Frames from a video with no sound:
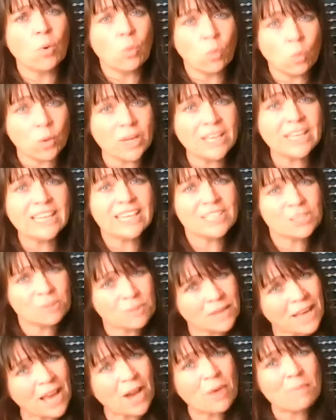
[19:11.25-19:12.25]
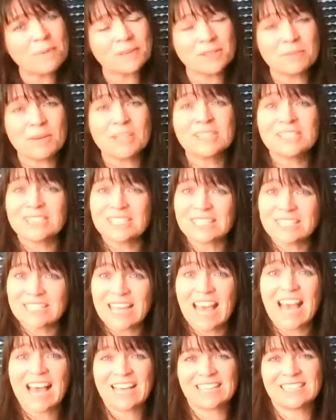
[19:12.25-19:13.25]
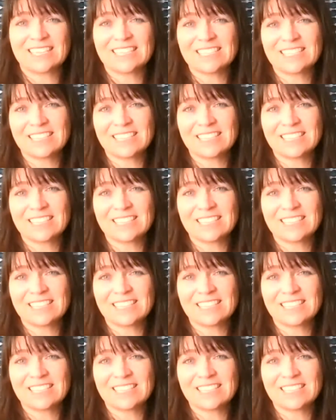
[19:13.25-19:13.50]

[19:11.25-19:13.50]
we need to be helping them understand.